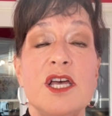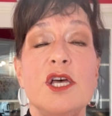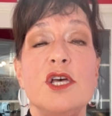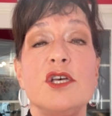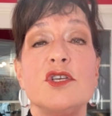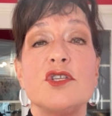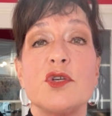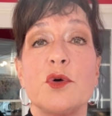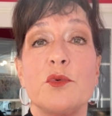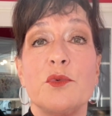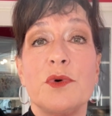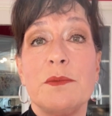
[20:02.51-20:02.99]

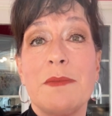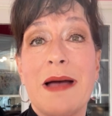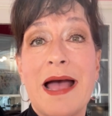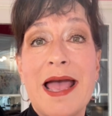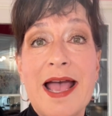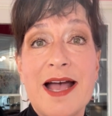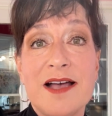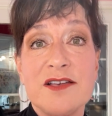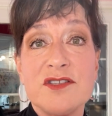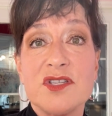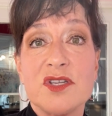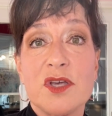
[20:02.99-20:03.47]
So when my
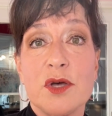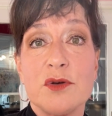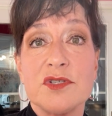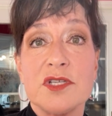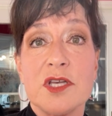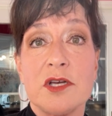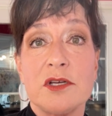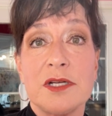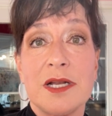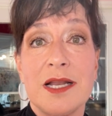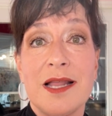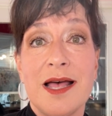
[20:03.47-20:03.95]
house goes
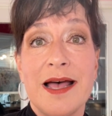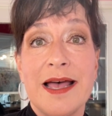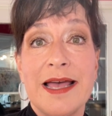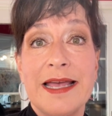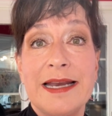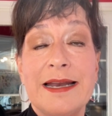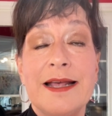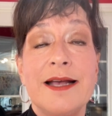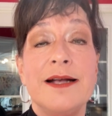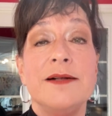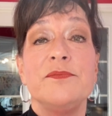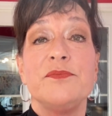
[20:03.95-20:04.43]

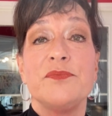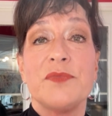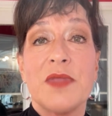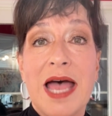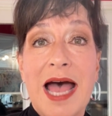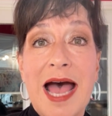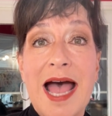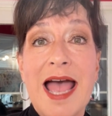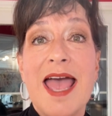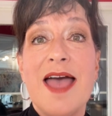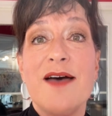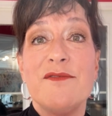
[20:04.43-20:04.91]
online,
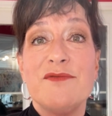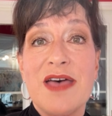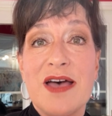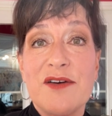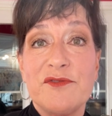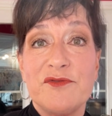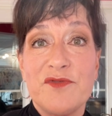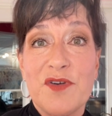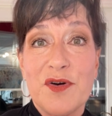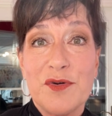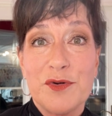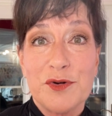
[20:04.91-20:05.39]
I have
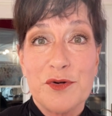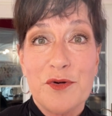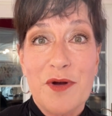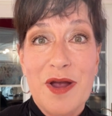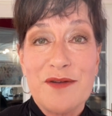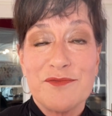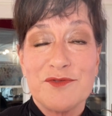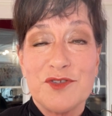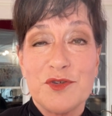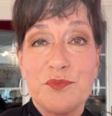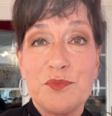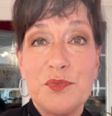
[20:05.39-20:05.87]
that
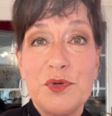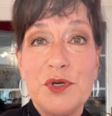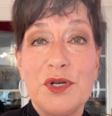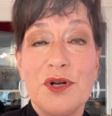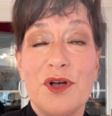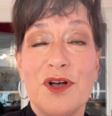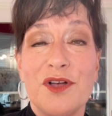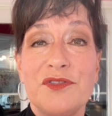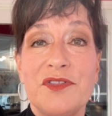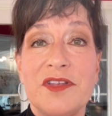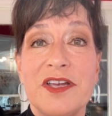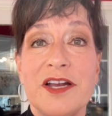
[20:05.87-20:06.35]
photograph to put
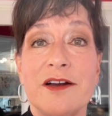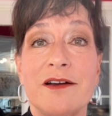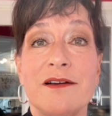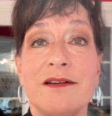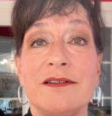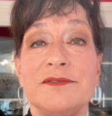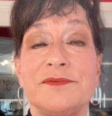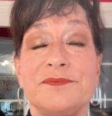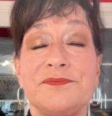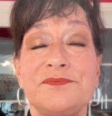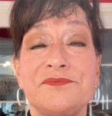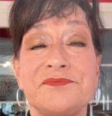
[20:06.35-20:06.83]
on there,